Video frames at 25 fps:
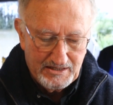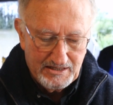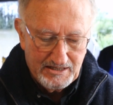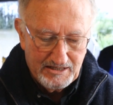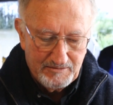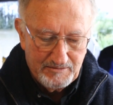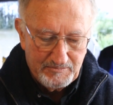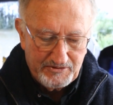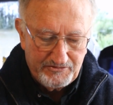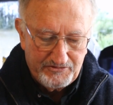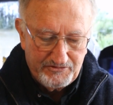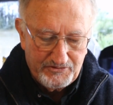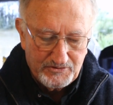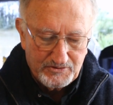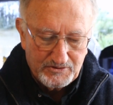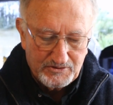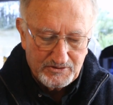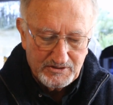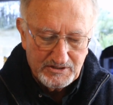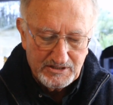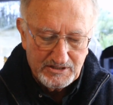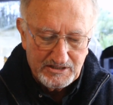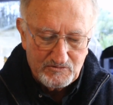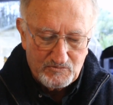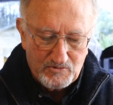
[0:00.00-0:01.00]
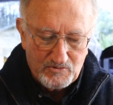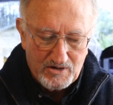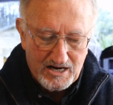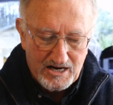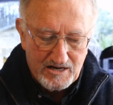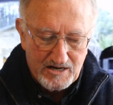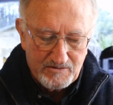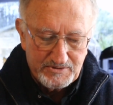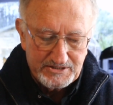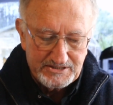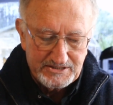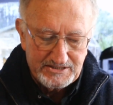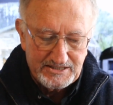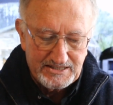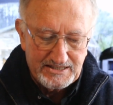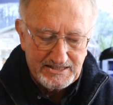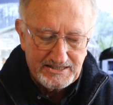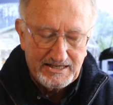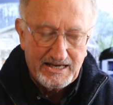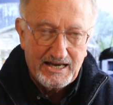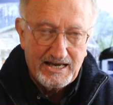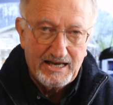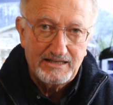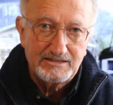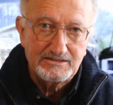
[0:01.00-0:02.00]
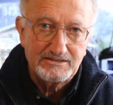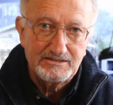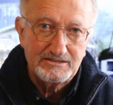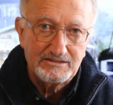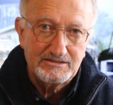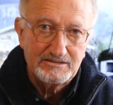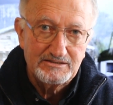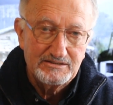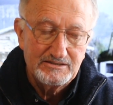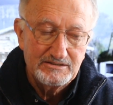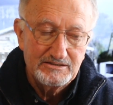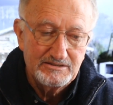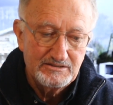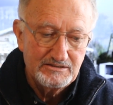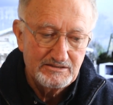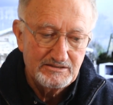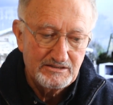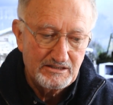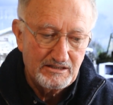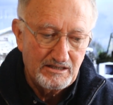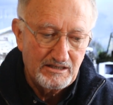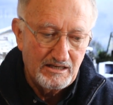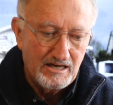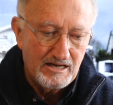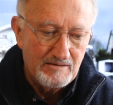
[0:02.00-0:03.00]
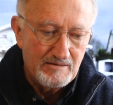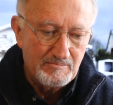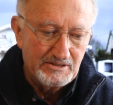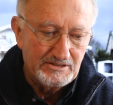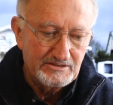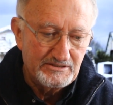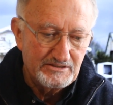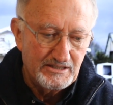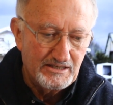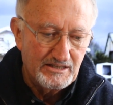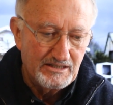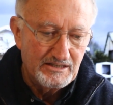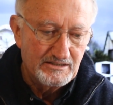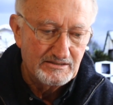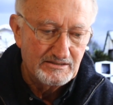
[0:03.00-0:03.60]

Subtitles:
before and while we seek answers to climate change.